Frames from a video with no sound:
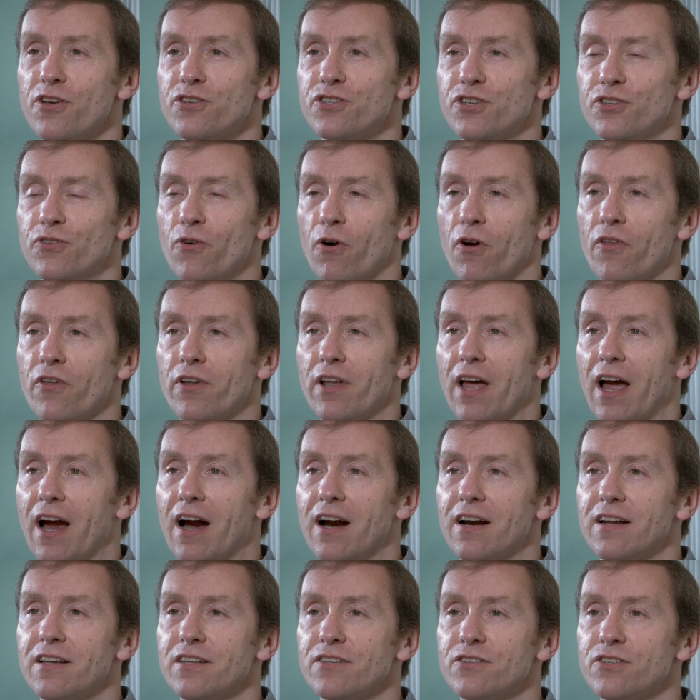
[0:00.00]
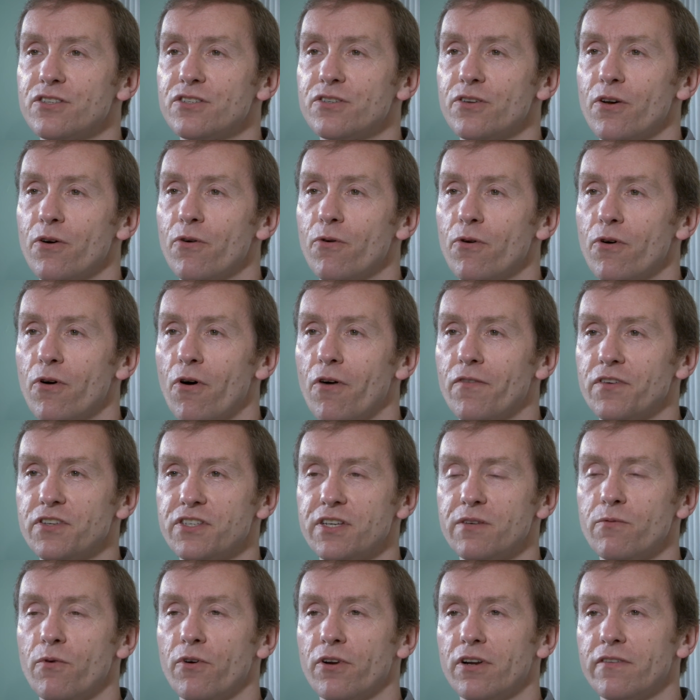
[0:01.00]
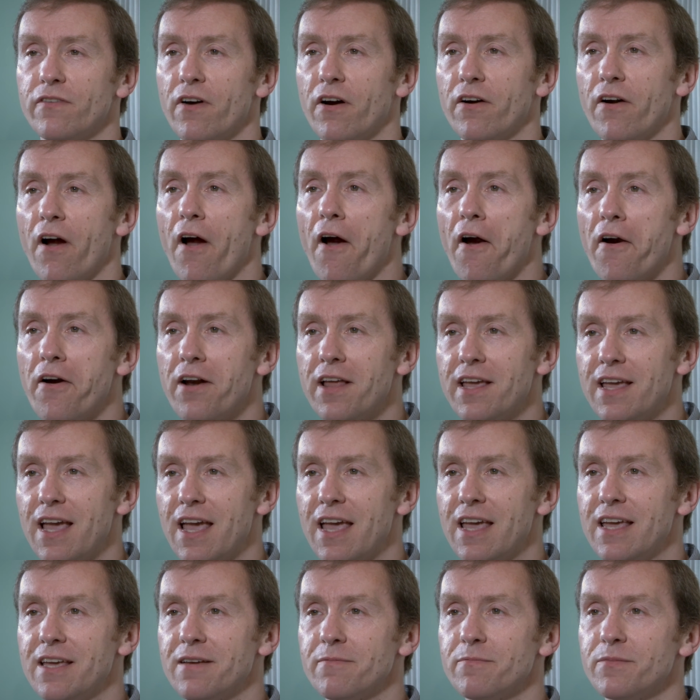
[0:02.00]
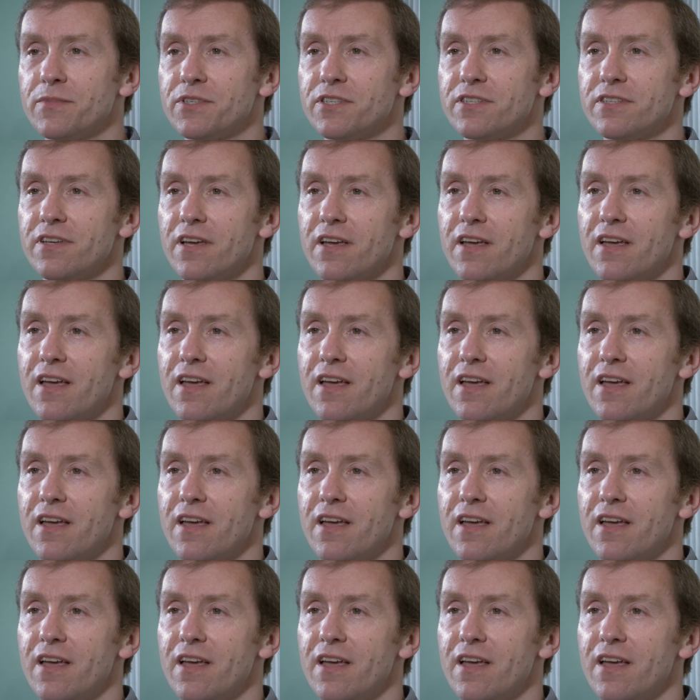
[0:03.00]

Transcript: Northern Ireland, so obviously one of our early aims